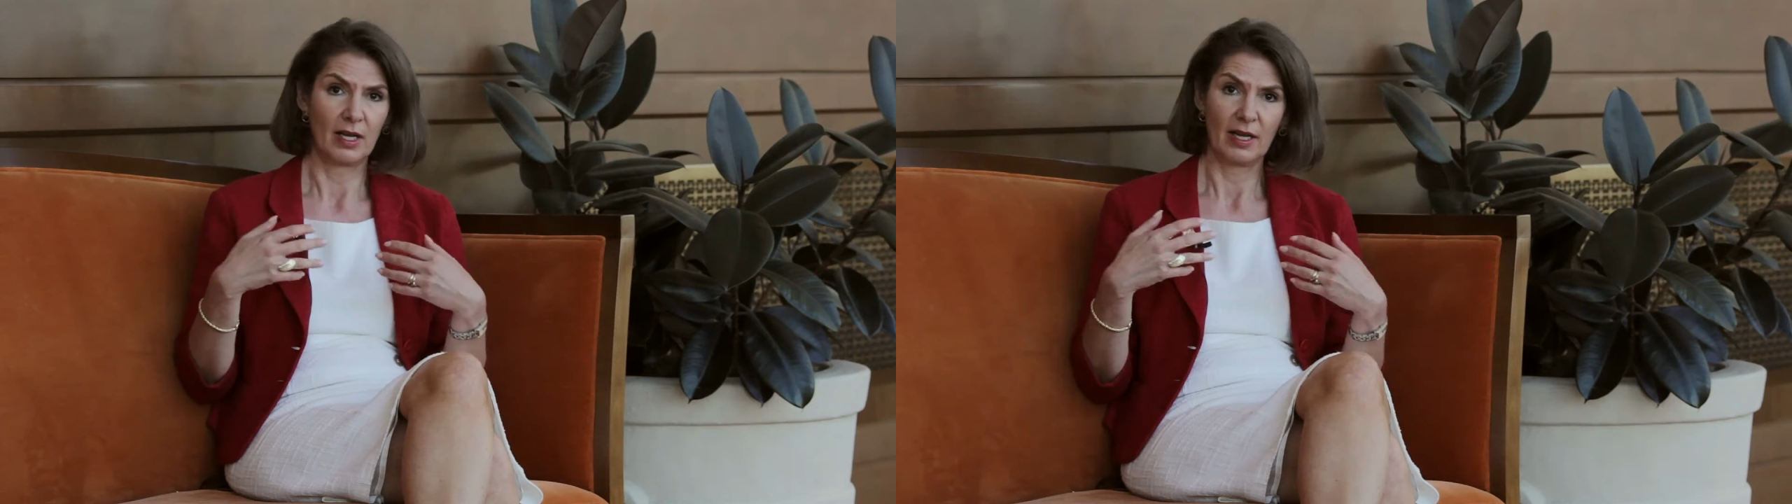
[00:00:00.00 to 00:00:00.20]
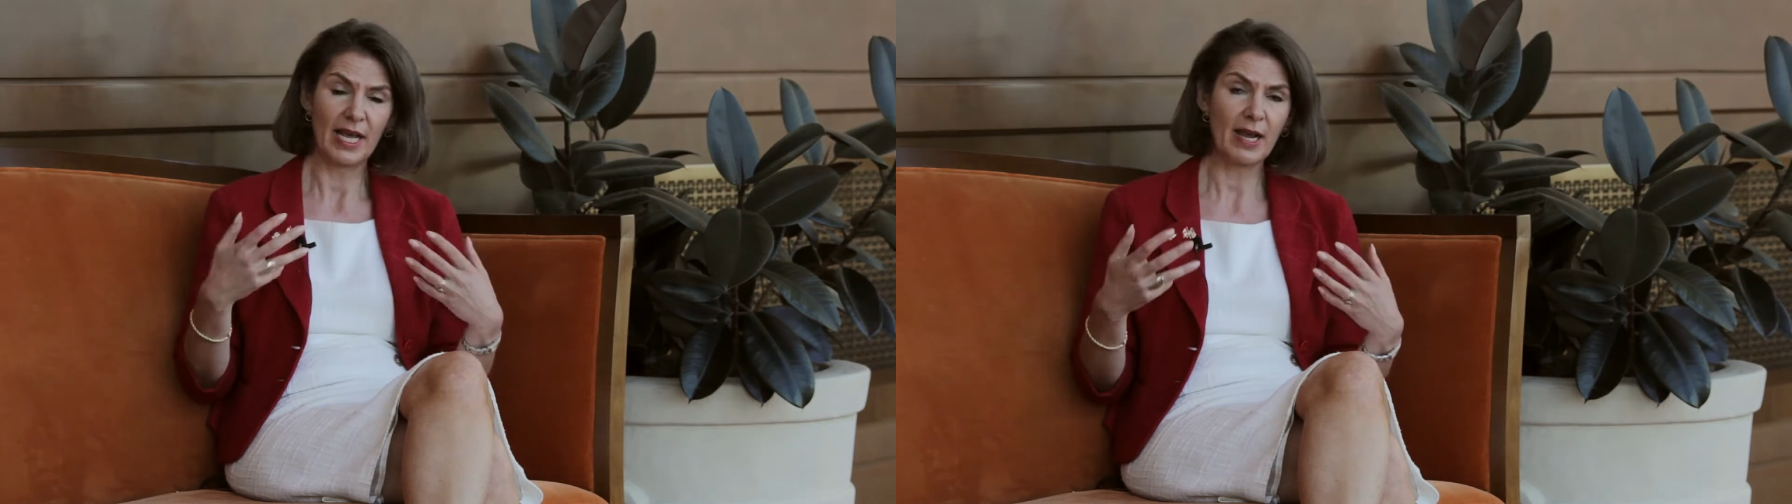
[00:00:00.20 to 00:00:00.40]

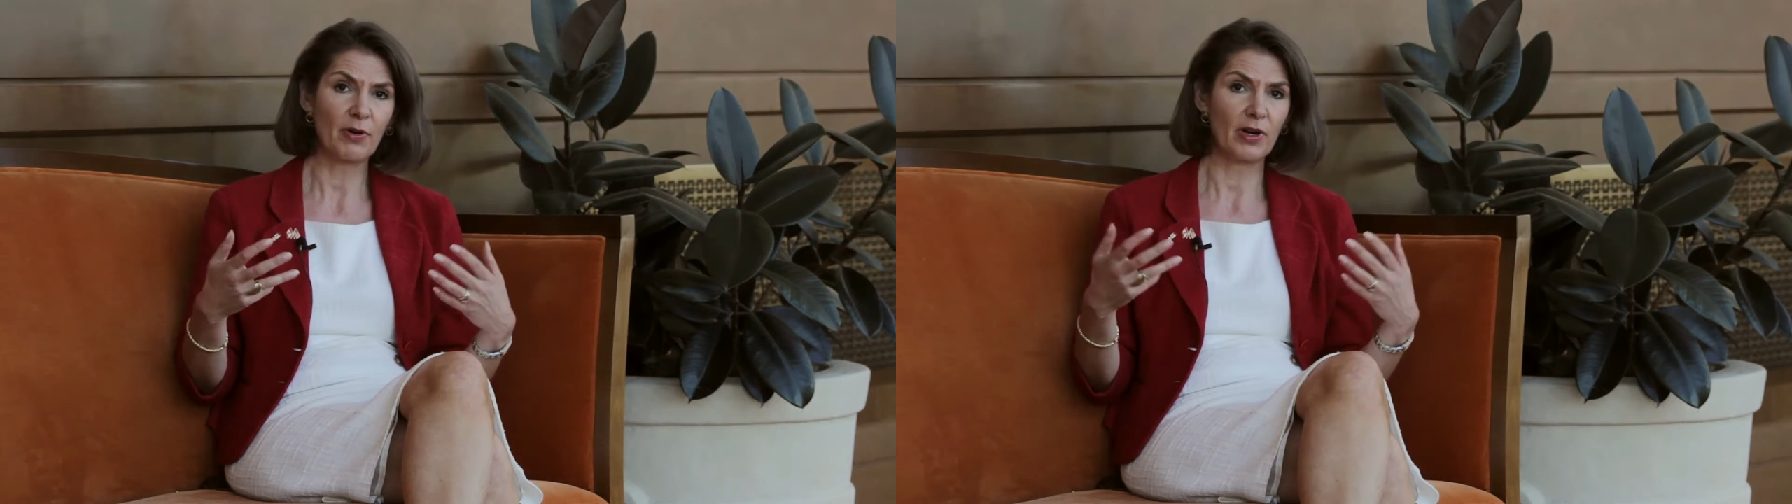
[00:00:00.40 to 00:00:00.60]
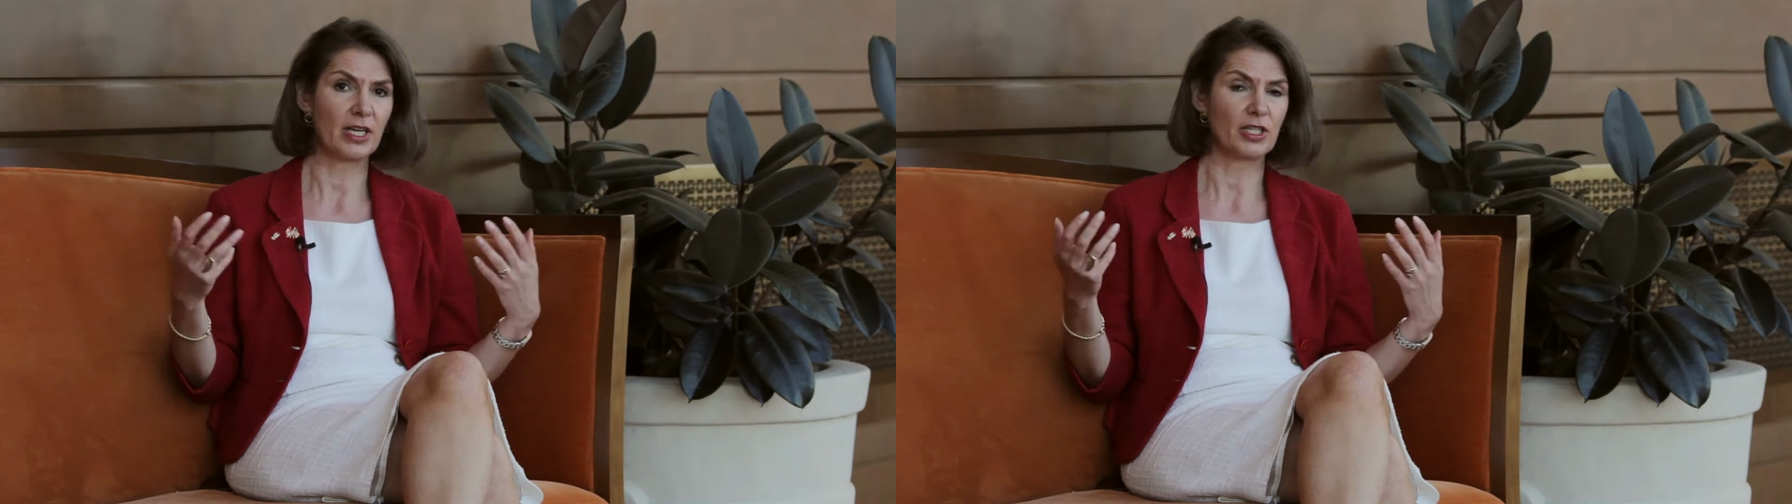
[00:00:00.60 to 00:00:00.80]

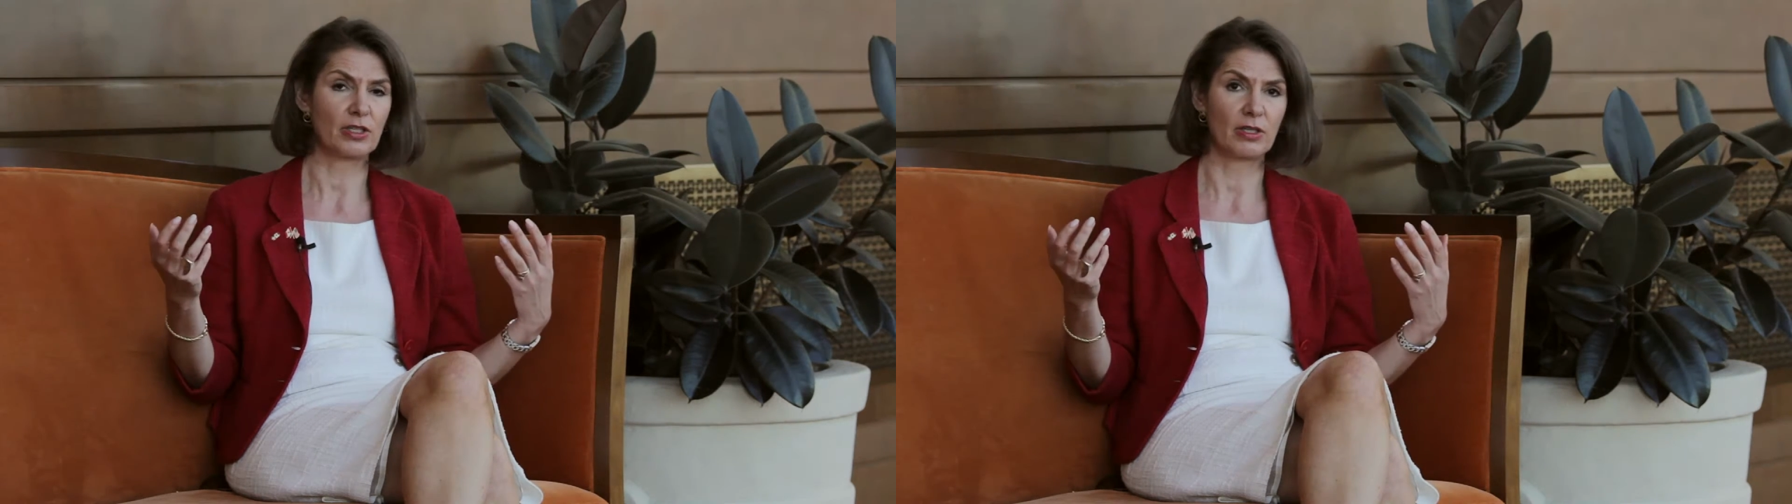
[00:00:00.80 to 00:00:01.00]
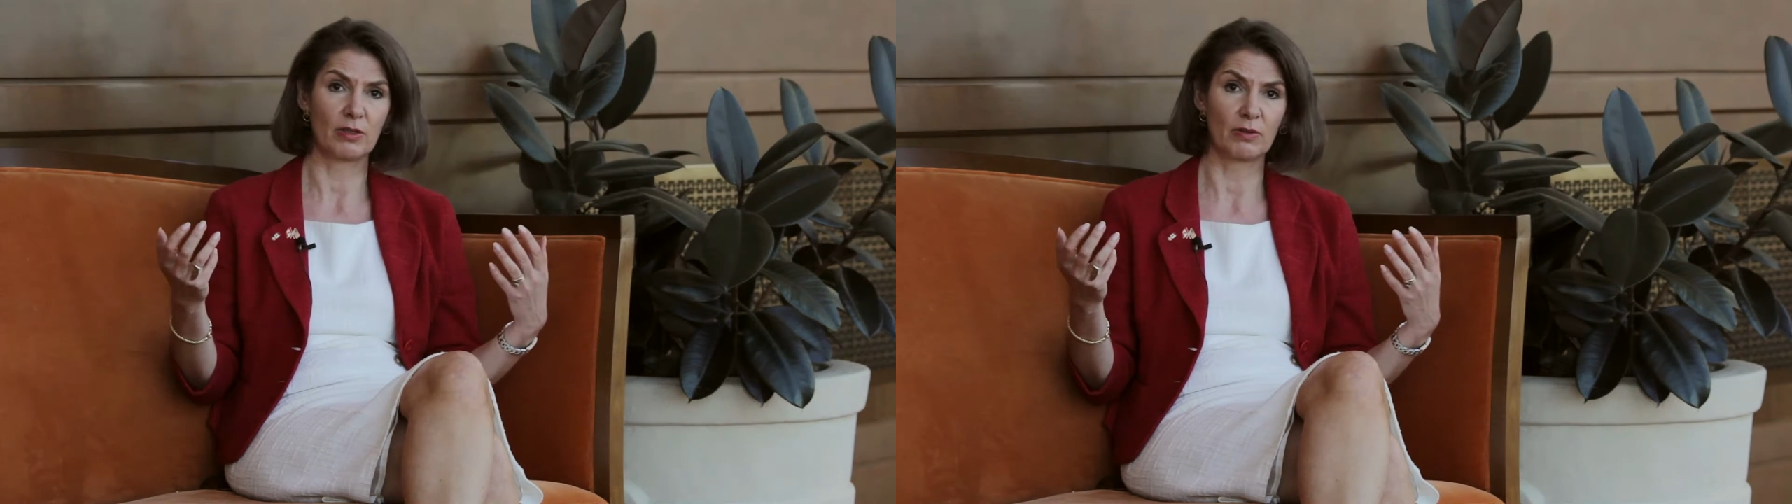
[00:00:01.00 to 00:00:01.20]
labor
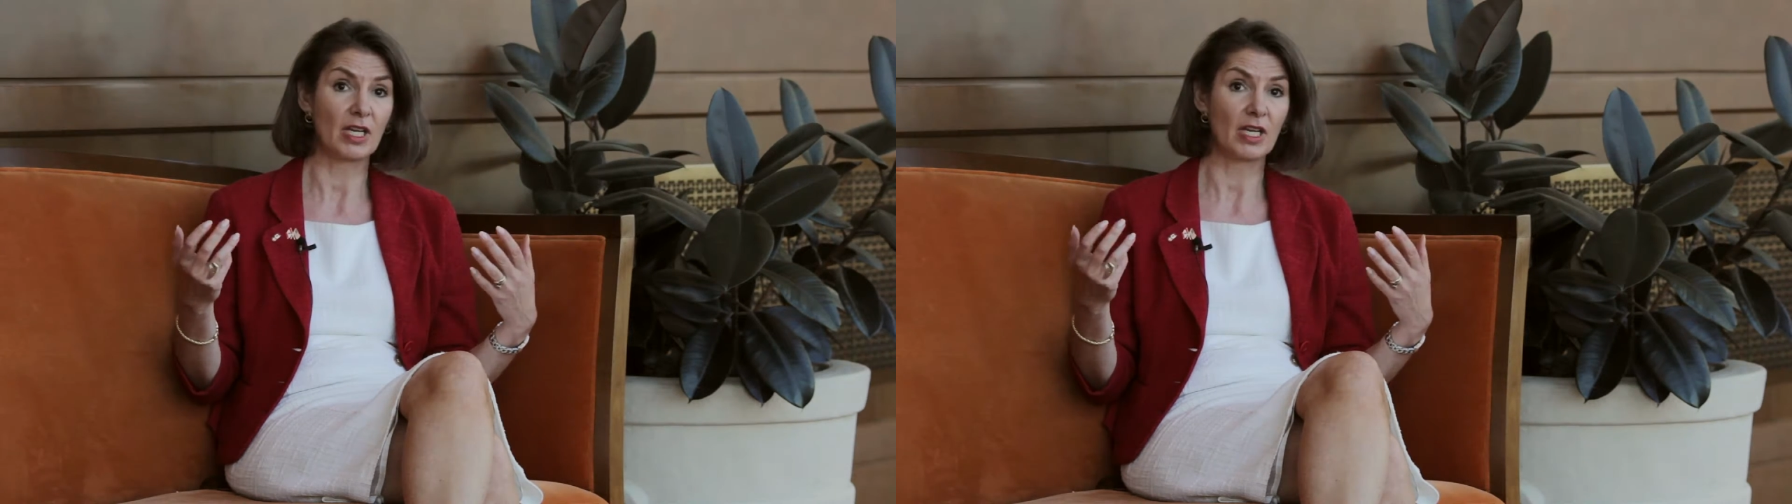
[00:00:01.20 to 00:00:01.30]
issues,